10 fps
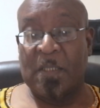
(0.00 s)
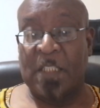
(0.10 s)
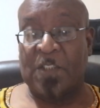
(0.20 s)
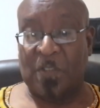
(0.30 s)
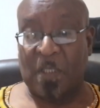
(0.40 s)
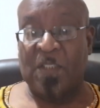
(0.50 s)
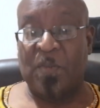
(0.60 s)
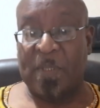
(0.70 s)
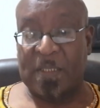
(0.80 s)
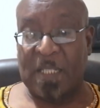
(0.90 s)
their struggle
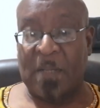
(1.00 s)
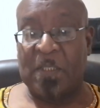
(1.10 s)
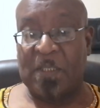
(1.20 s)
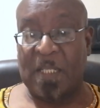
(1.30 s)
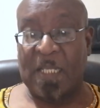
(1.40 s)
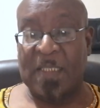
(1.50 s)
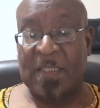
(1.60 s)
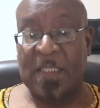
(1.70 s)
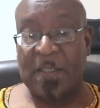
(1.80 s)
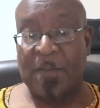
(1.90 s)
to establish Allah's
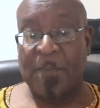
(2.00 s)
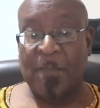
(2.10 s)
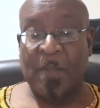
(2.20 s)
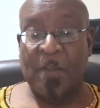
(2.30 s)
deen,